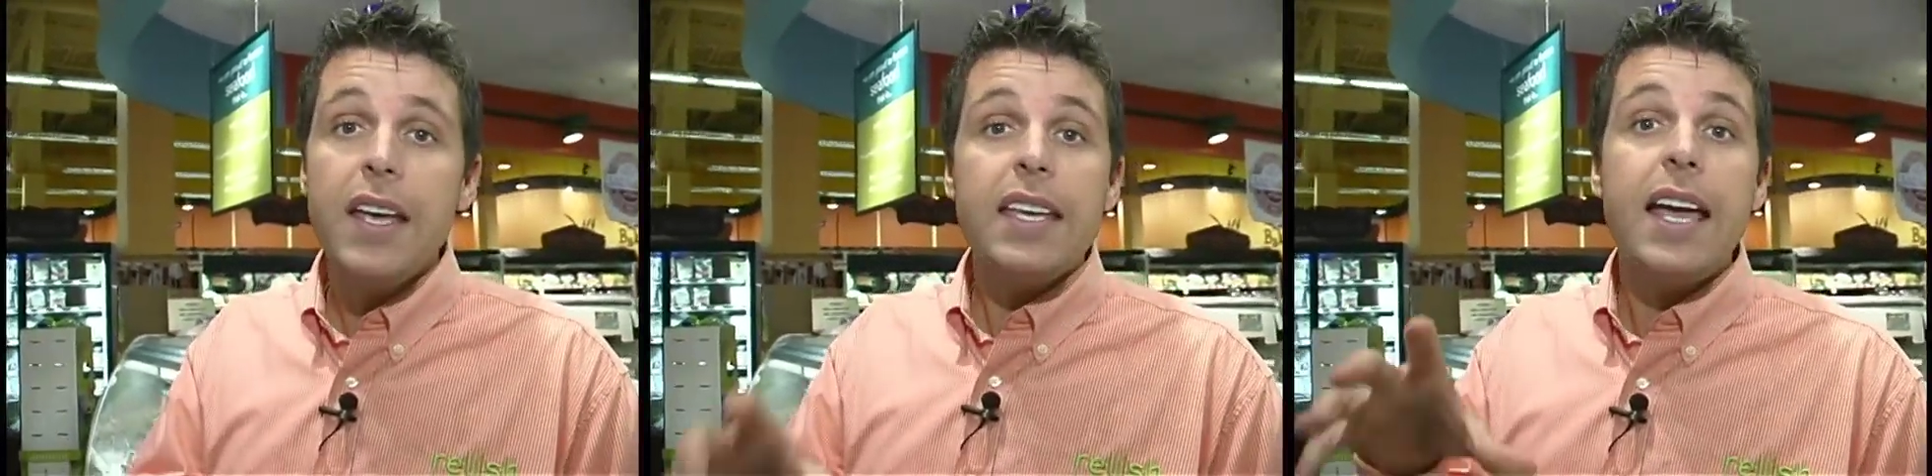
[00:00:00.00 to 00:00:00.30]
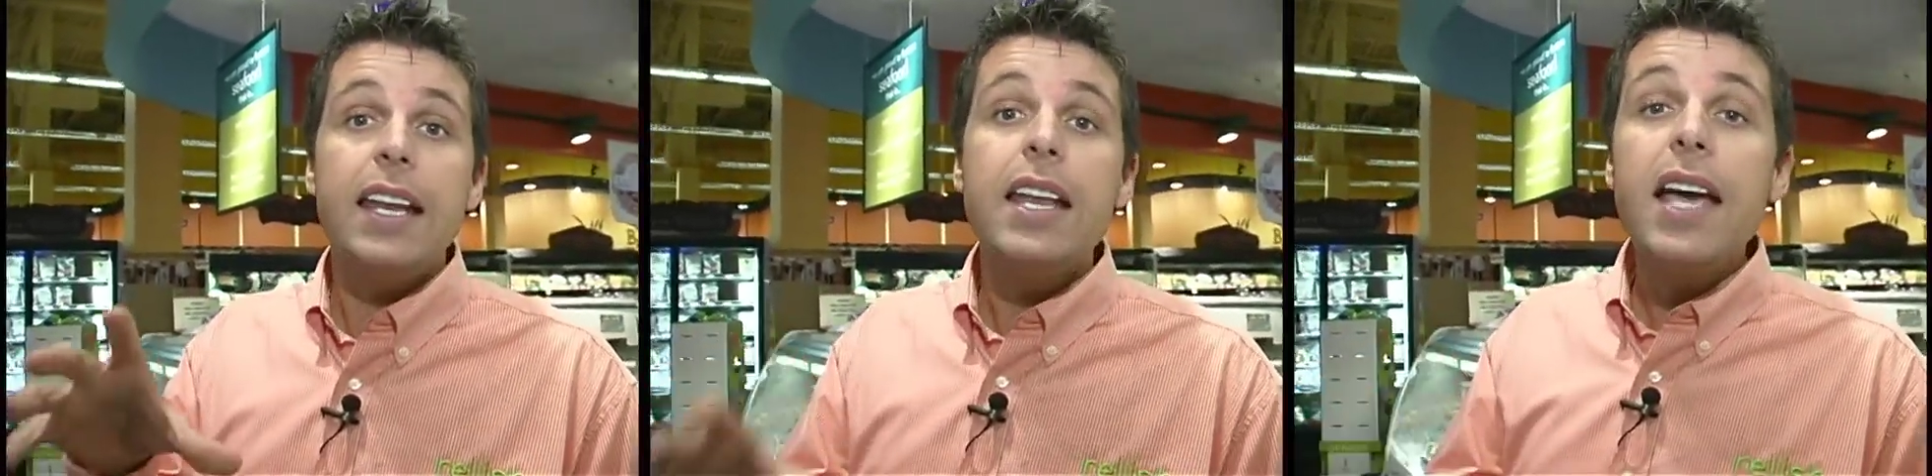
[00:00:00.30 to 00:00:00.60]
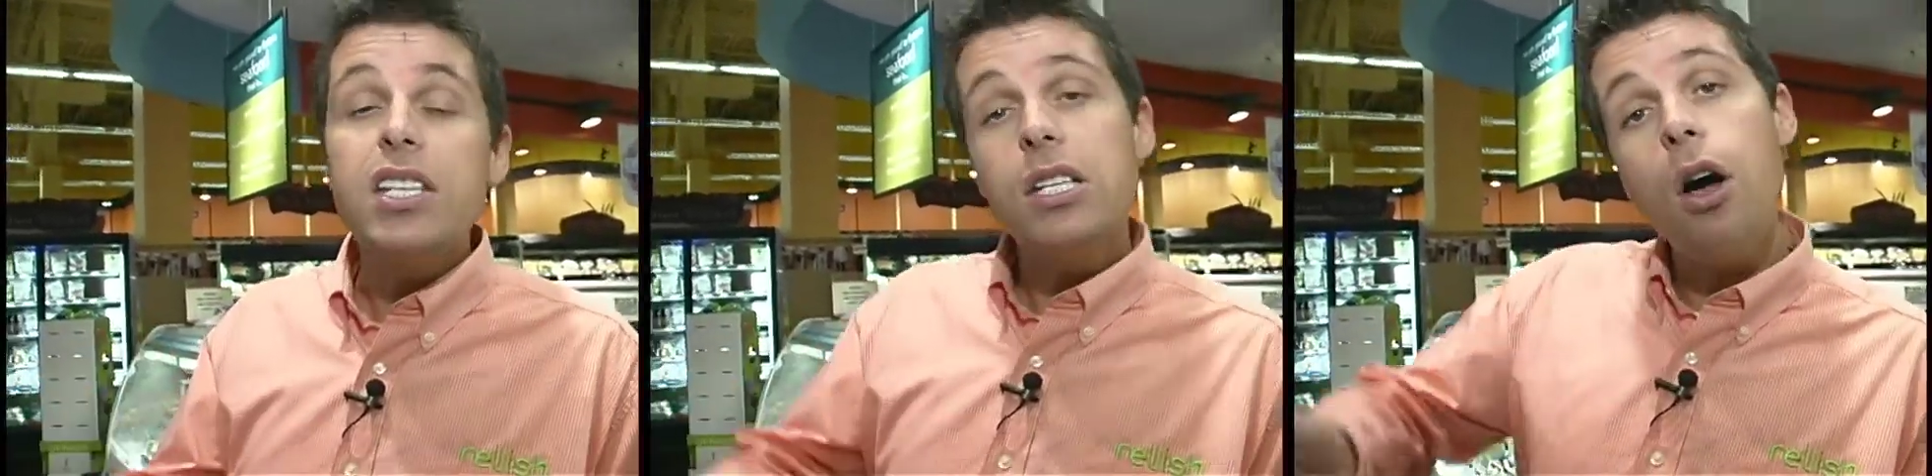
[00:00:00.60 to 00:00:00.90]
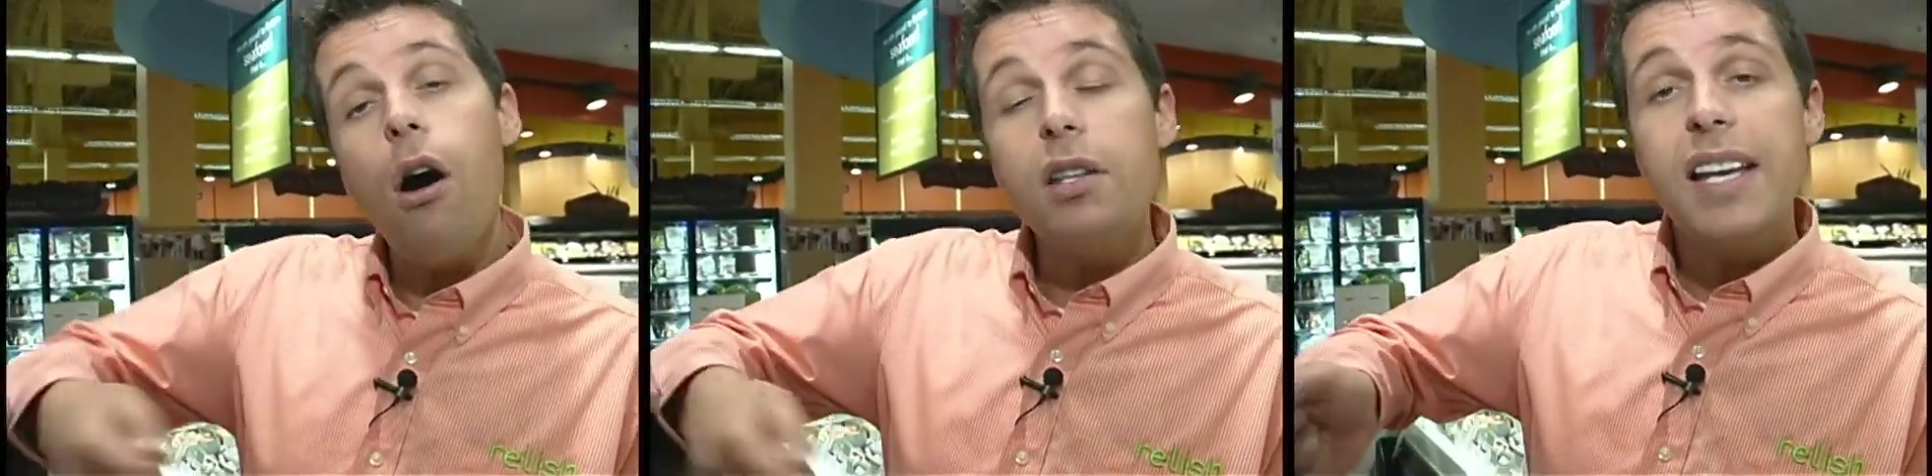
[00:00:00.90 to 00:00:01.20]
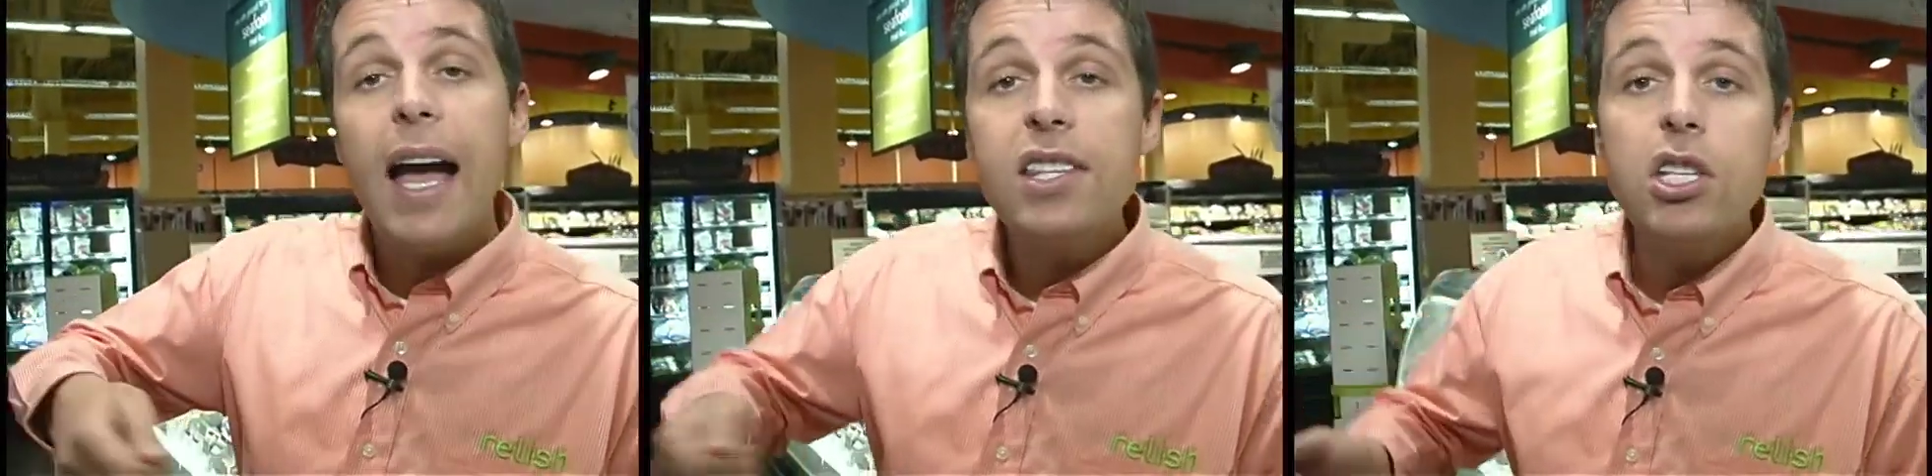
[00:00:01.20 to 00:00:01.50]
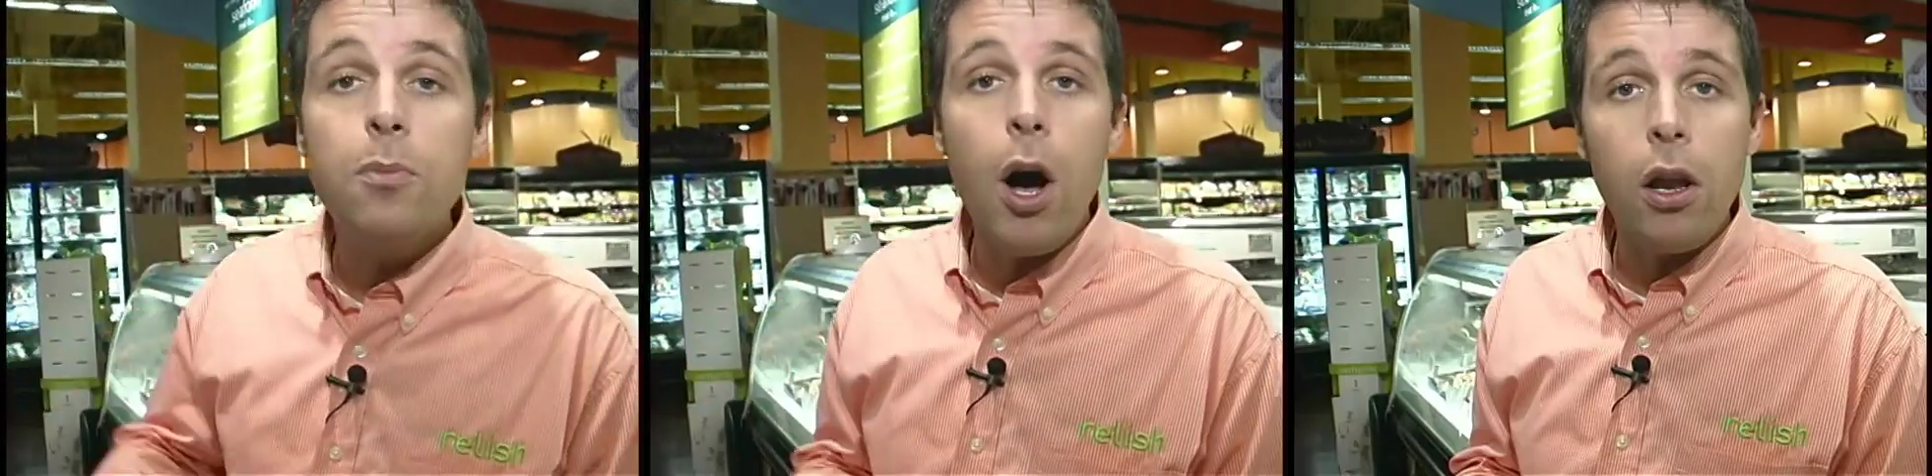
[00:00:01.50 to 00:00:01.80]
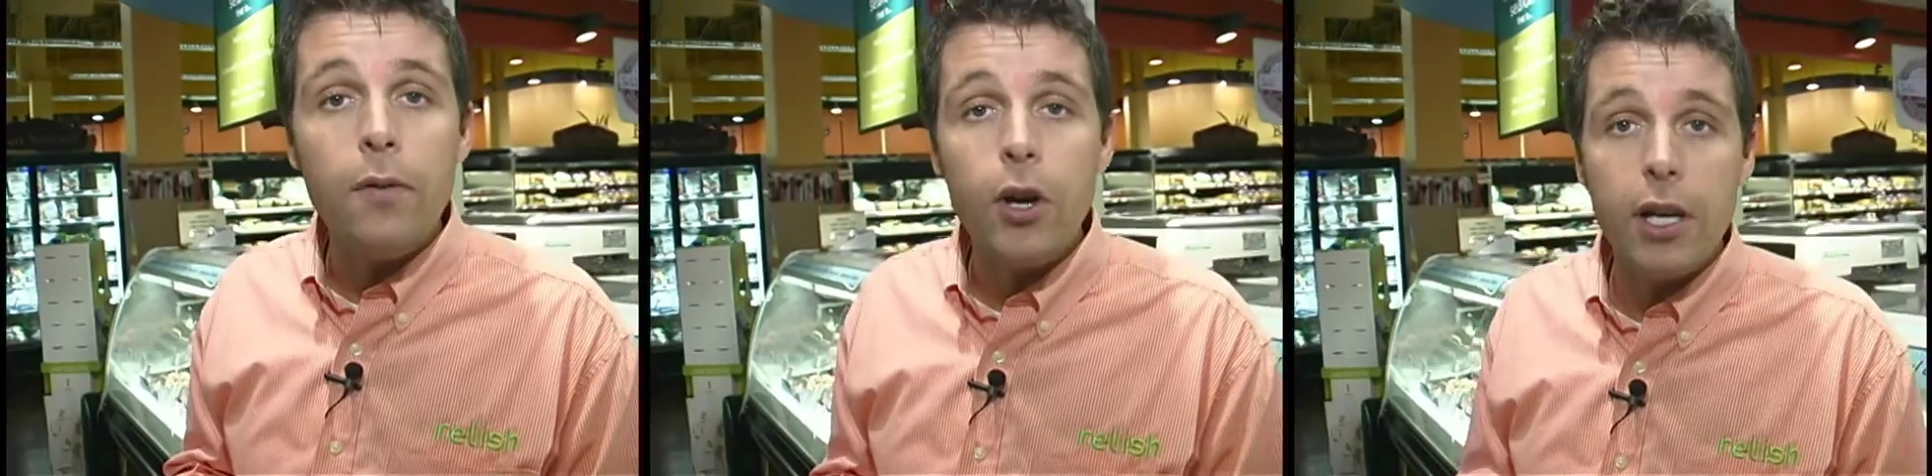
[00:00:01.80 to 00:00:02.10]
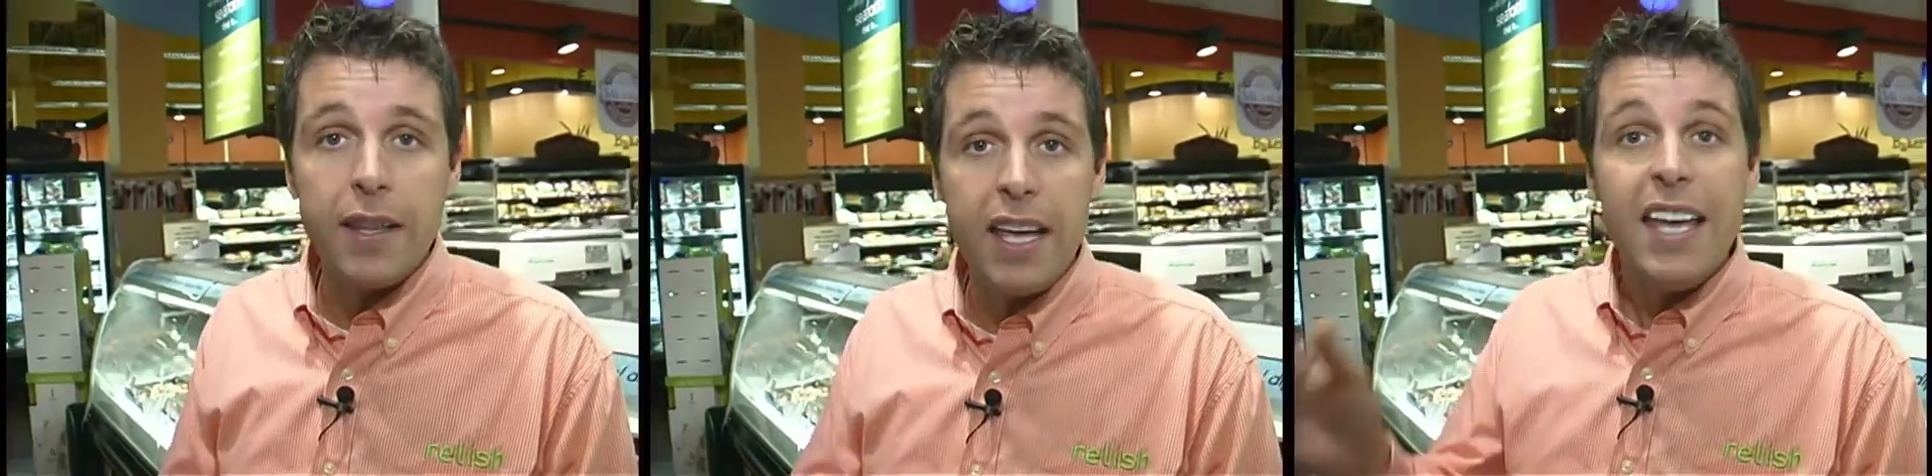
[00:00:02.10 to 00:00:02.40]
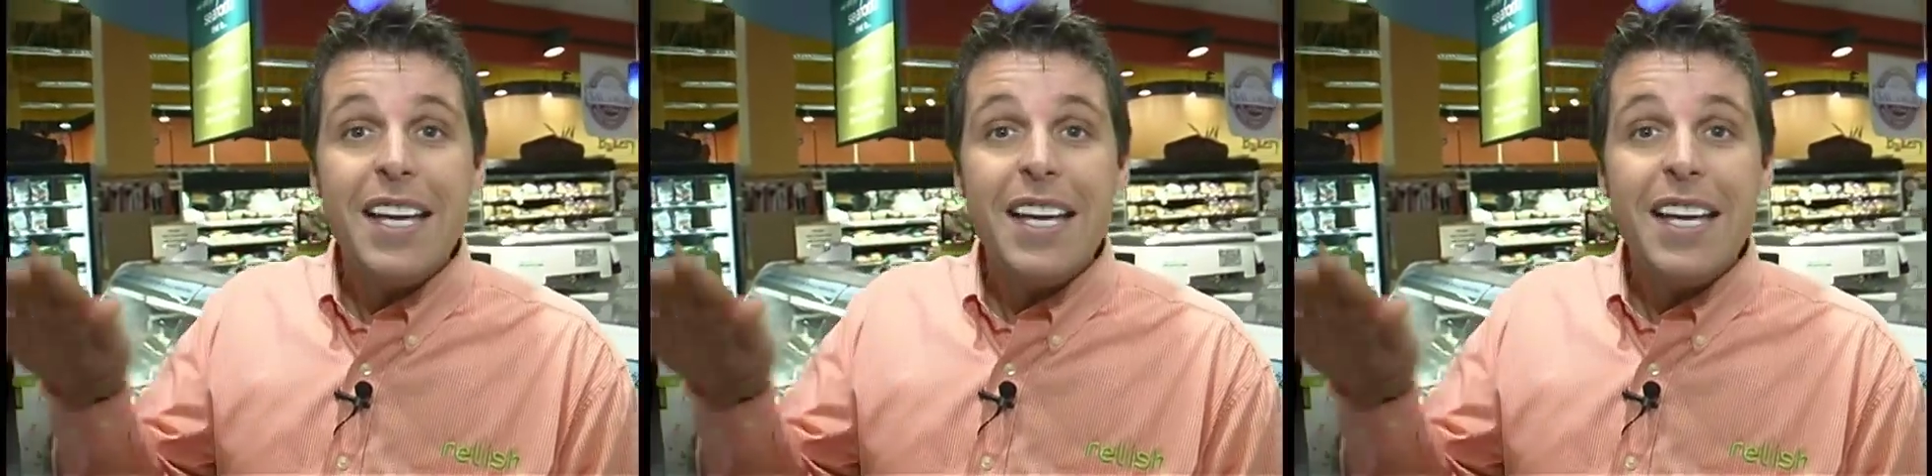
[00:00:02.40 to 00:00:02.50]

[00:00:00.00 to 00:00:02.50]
get it nice and hot, add some olive oil in there,